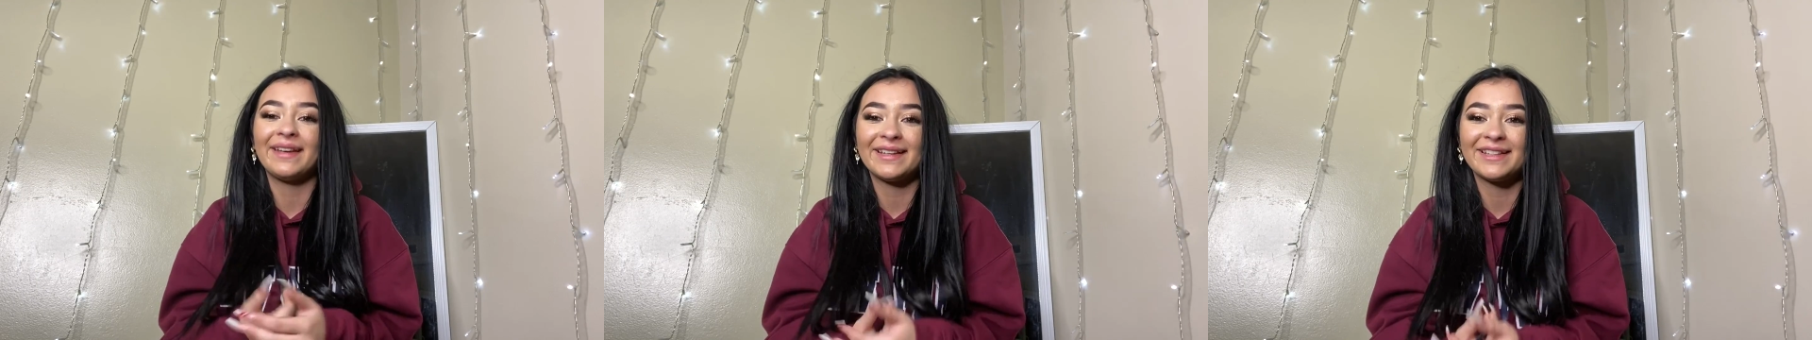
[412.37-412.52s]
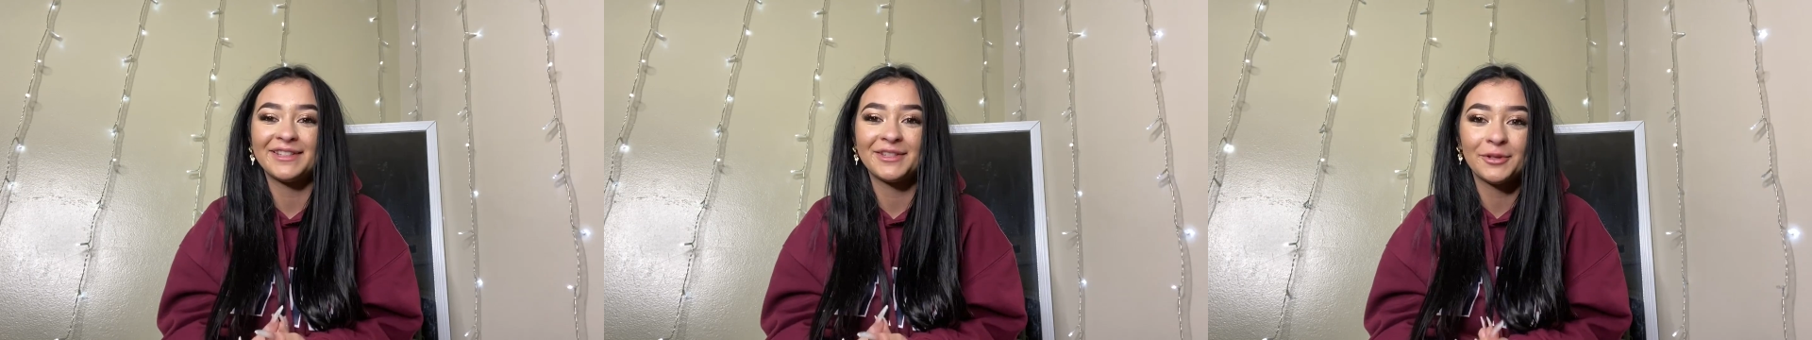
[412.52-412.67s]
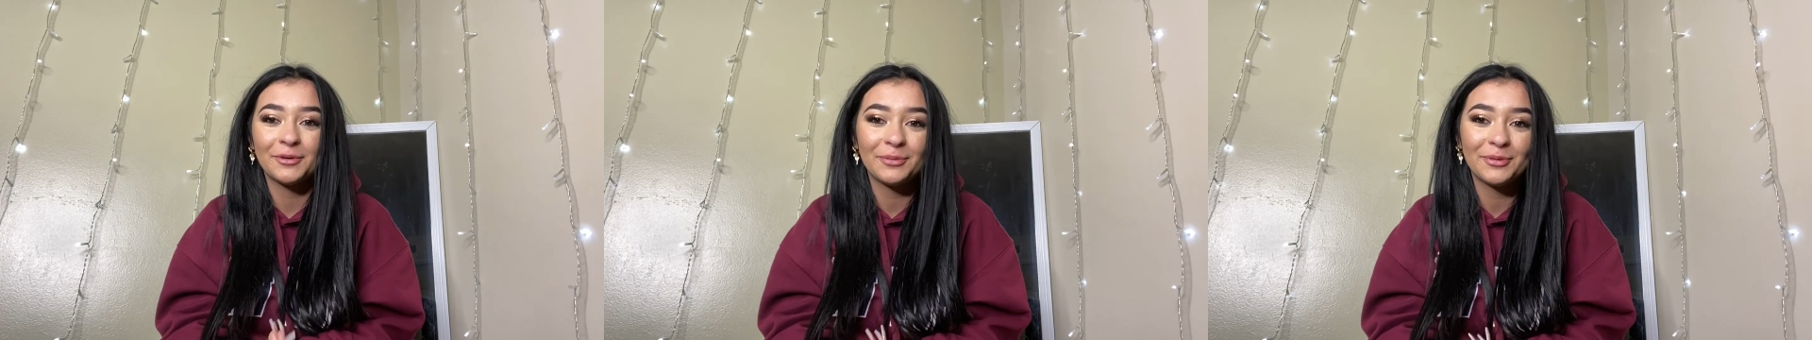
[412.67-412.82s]

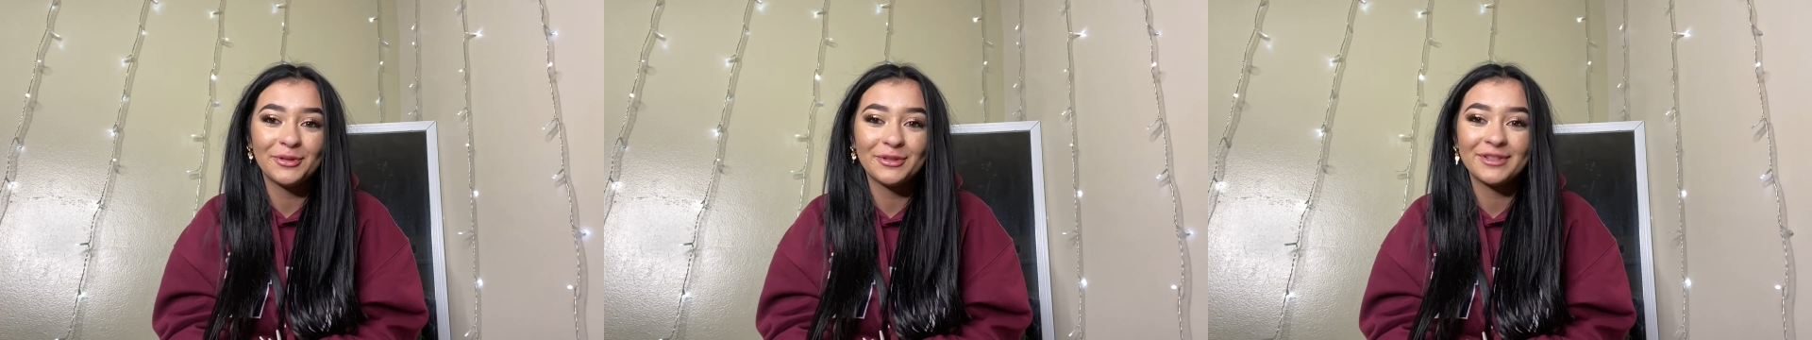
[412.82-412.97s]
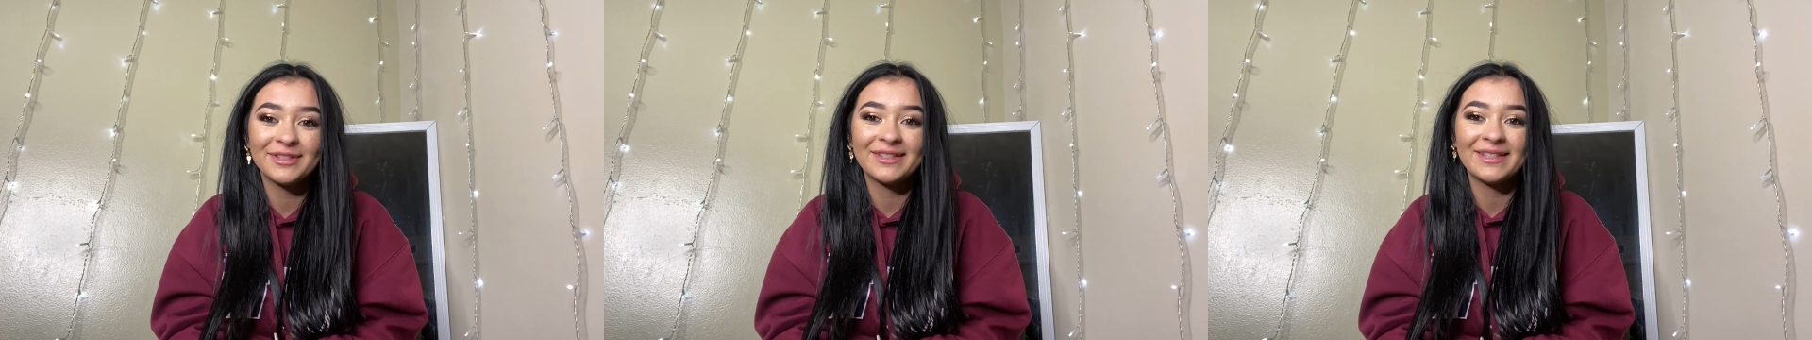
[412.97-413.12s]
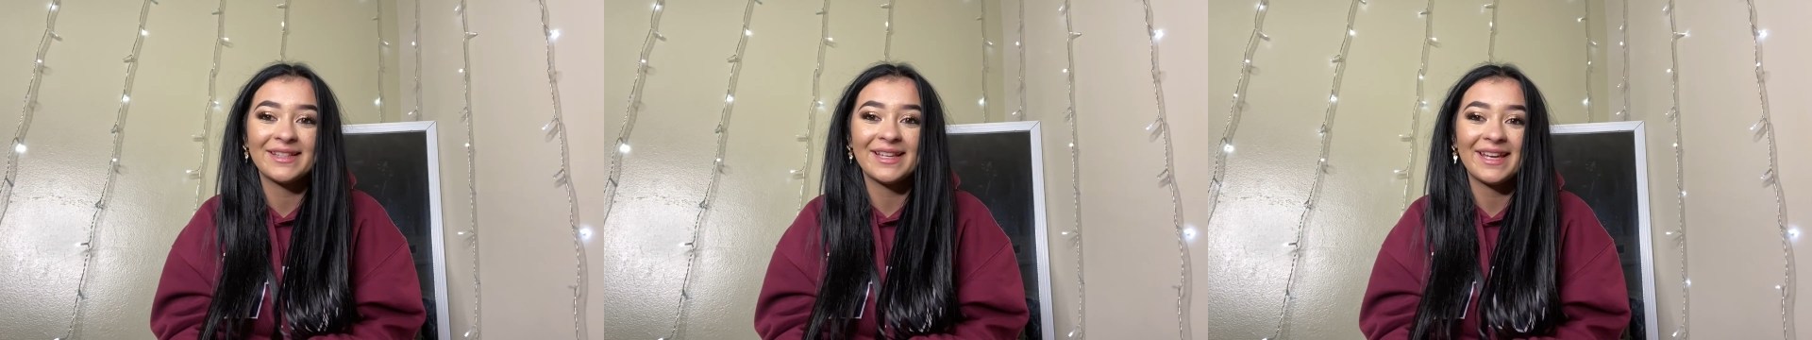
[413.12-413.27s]
it's
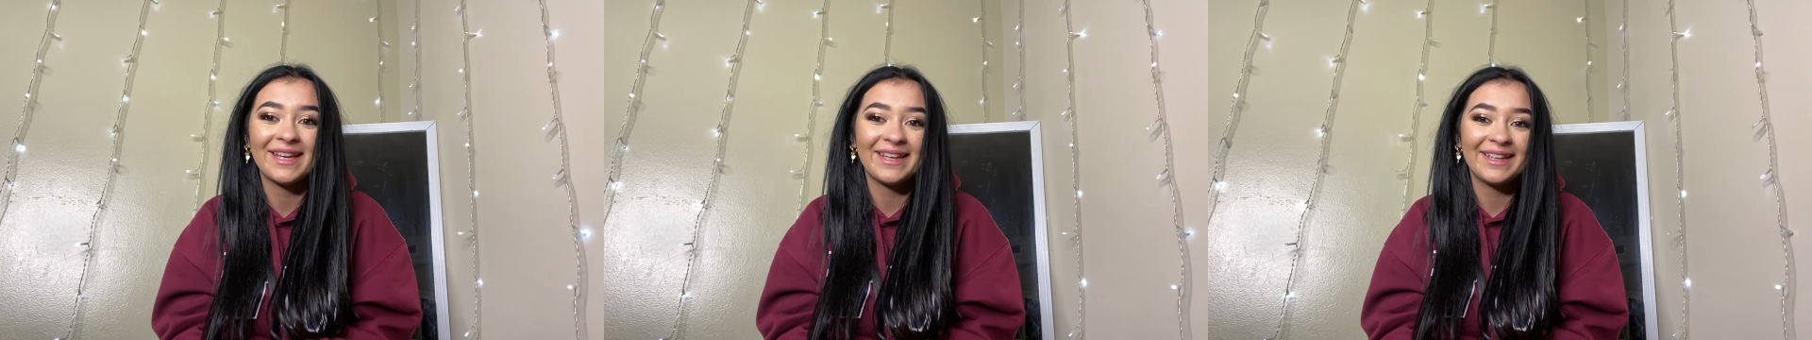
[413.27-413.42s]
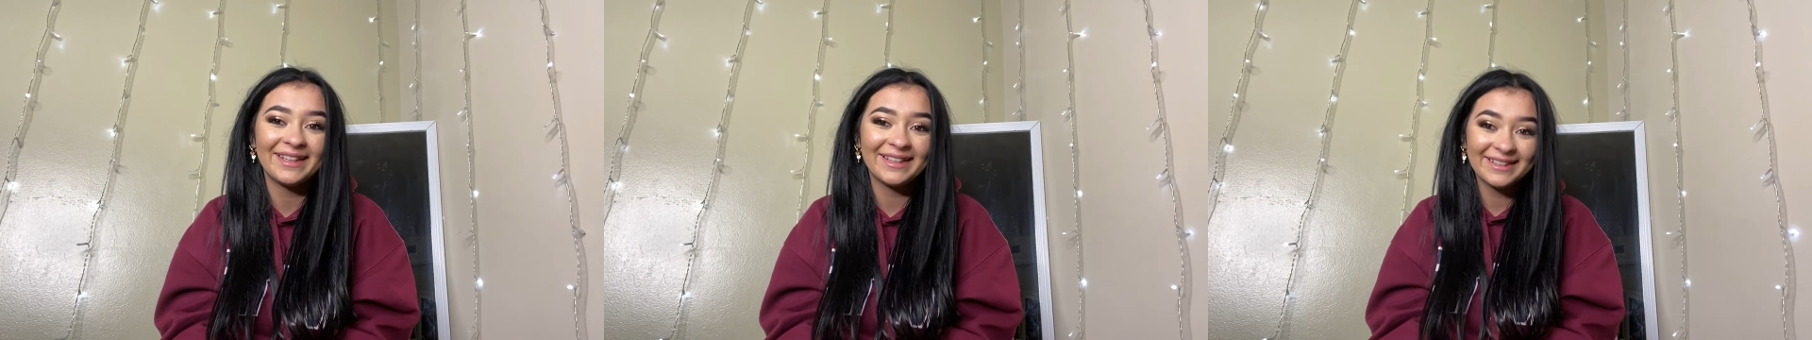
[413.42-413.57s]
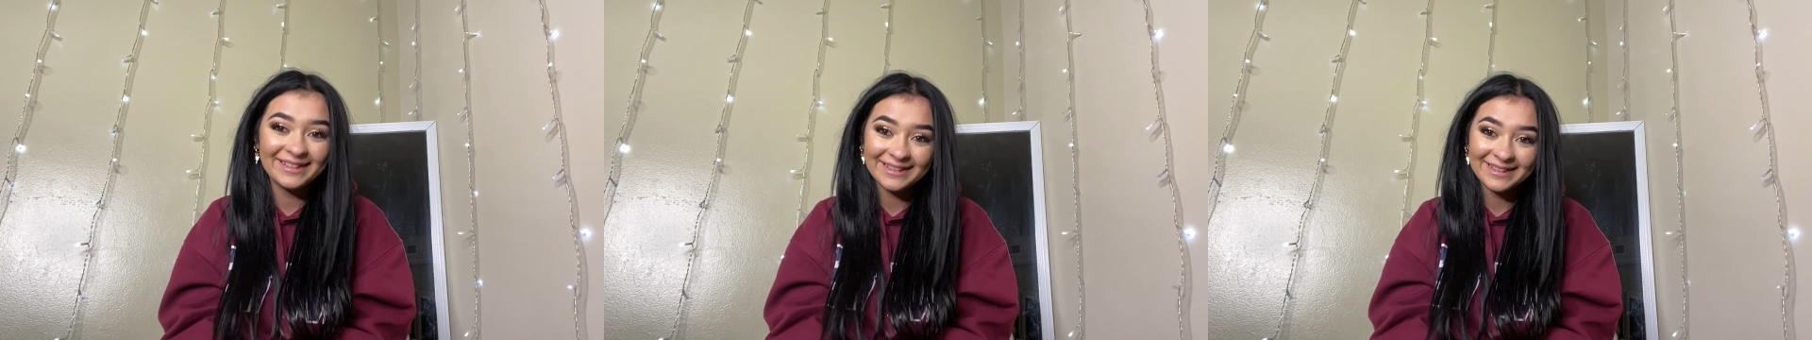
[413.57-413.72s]
almost
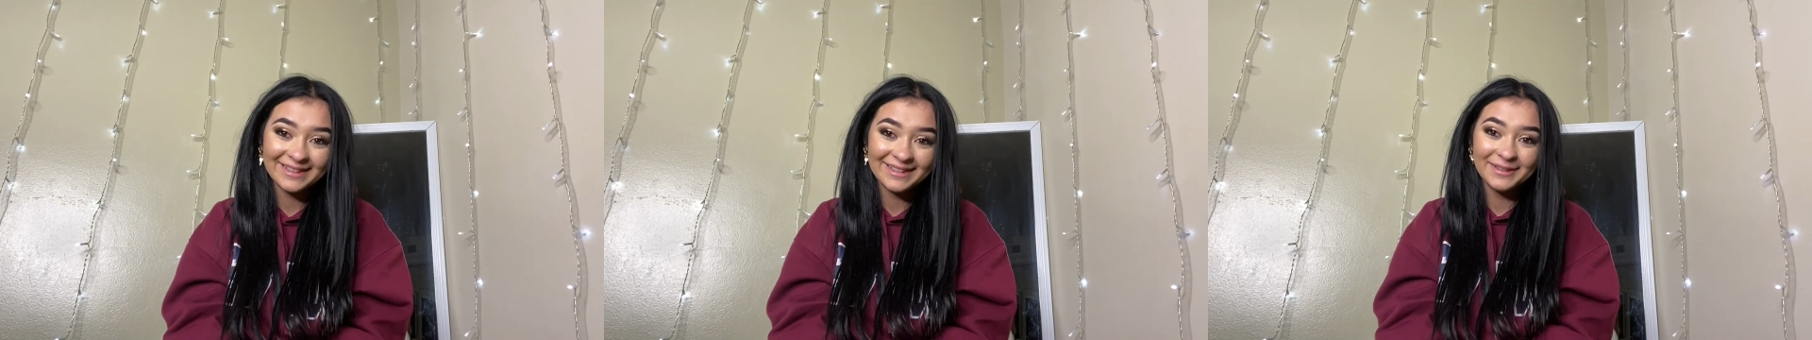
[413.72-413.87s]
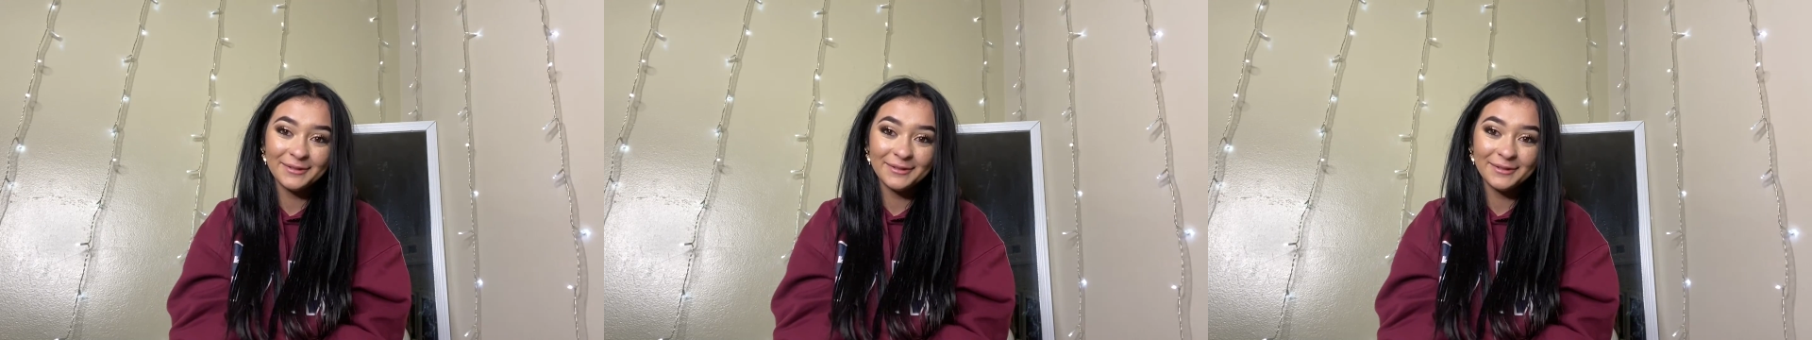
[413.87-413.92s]
like